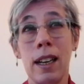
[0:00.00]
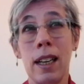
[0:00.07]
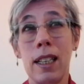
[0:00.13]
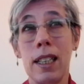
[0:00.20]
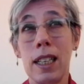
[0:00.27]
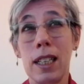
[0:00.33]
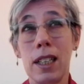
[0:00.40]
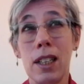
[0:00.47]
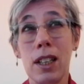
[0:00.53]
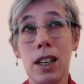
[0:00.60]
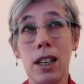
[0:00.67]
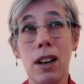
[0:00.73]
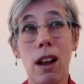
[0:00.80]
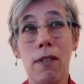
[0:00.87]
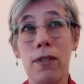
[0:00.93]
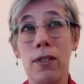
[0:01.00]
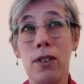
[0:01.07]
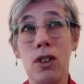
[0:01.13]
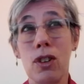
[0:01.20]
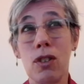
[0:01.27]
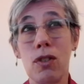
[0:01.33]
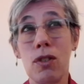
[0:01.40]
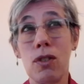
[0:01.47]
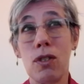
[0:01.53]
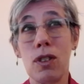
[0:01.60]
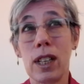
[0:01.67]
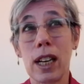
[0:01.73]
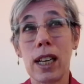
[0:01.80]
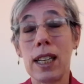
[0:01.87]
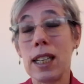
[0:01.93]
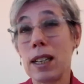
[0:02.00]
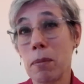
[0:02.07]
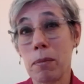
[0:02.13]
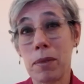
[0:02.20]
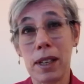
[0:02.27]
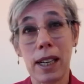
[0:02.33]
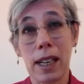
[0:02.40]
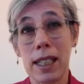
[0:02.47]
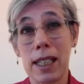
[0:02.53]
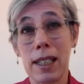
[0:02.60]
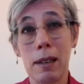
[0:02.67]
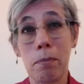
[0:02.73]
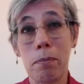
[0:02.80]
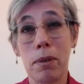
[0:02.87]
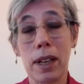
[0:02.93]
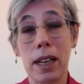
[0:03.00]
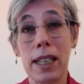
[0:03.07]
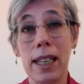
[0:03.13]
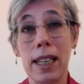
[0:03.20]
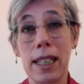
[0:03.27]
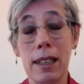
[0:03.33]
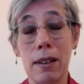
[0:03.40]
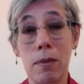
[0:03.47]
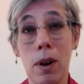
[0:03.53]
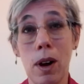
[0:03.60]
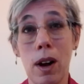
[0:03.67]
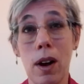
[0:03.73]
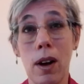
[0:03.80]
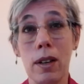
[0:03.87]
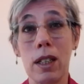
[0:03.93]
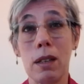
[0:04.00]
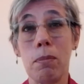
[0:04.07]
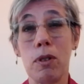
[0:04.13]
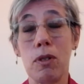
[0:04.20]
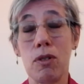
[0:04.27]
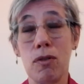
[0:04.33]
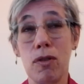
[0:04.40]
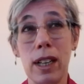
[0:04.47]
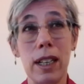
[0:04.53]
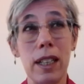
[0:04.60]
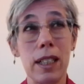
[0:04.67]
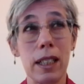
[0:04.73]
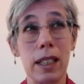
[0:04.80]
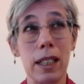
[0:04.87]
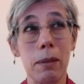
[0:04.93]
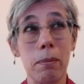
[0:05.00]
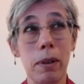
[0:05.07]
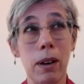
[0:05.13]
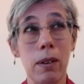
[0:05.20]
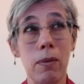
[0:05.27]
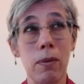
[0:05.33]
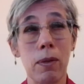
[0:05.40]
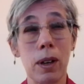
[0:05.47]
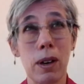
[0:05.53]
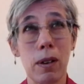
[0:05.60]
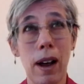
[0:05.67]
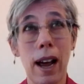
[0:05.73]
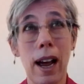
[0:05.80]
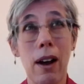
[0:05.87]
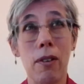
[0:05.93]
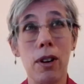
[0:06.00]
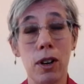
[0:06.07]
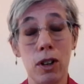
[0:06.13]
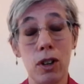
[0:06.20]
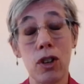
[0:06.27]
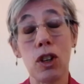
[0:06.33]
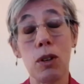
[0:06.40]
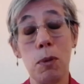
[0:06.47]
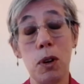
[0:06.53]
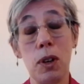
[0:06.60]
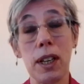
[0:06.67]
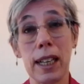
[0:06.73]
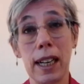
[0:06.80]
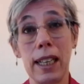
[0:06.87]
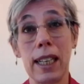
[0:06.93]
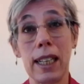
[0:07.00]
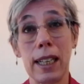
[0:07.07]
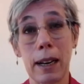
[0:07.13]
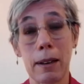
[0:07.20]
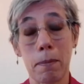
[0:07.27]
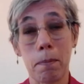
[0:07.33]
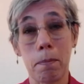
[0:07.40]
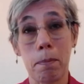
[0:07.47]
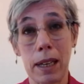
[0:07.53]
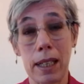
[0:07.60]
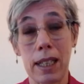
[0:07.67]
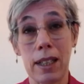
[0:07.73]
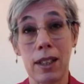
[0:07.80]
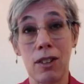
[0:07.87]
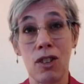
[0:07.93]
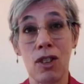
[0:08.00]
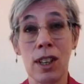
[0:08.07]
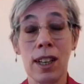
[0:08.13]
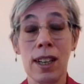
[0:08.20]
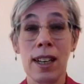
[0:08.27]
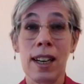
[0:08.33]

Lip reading: It isn't enough just to say something in simple and easy words, but to really think about, you know, how you're going to communicate that message.